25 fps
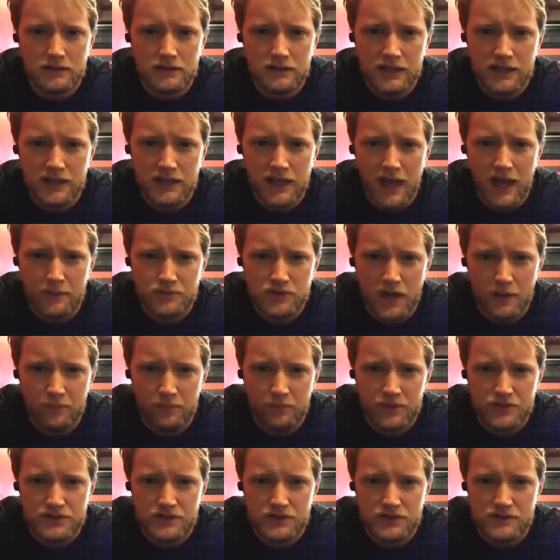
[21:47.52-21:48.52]
Yeah. Try and
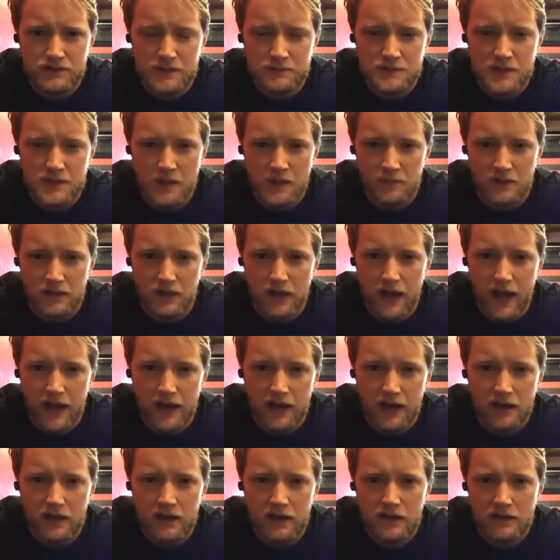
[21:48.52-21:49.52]
push those hips up a little
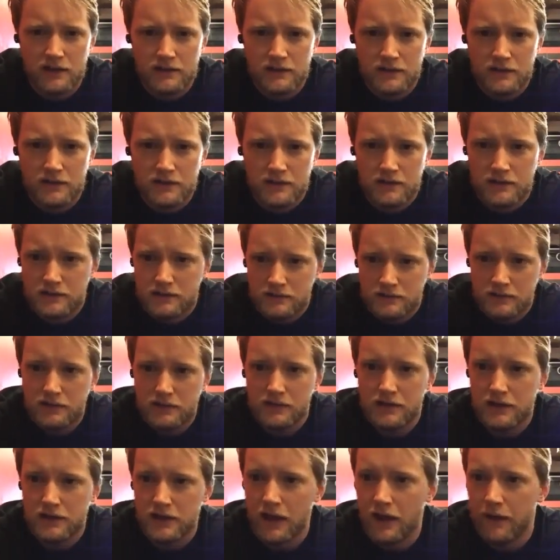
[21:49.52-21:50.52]
higher.
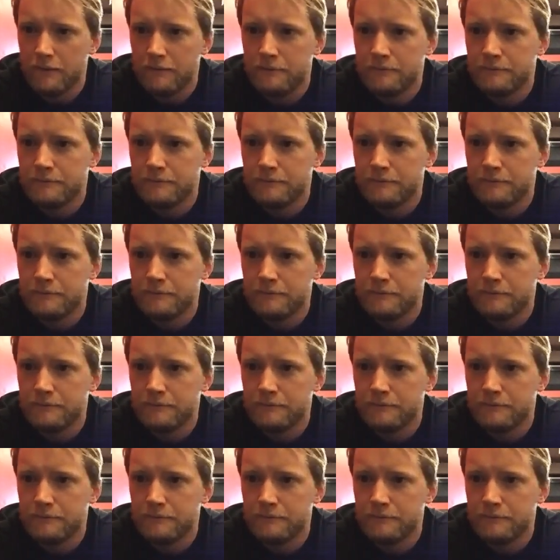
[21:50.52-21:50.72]
There you go.